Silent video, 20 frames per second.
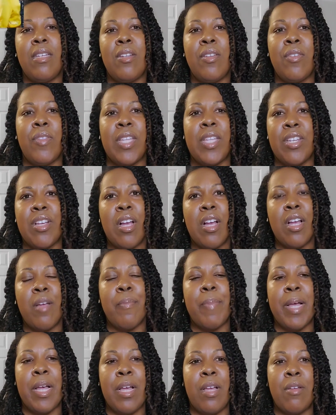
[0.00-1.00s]
They talk
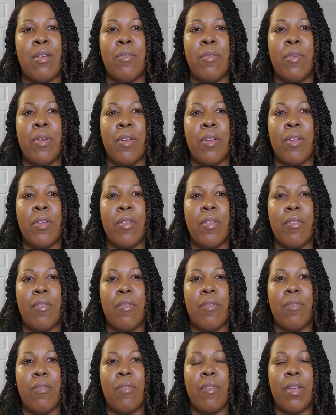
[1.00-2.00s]
about
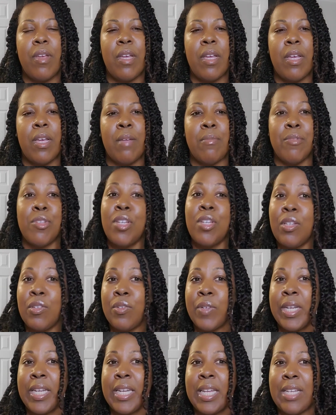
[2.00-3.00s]

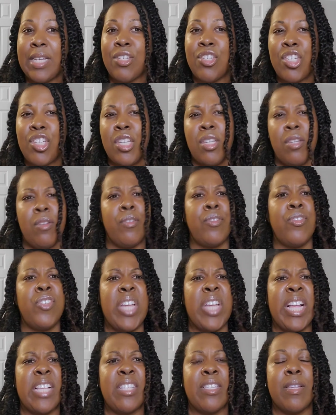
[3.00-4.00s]
children, and
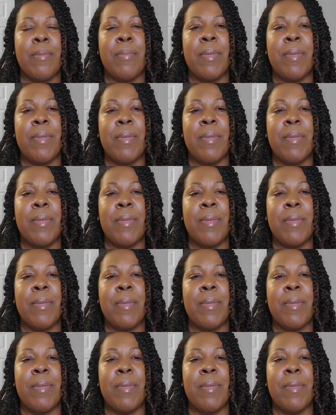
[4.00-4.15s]
she asked him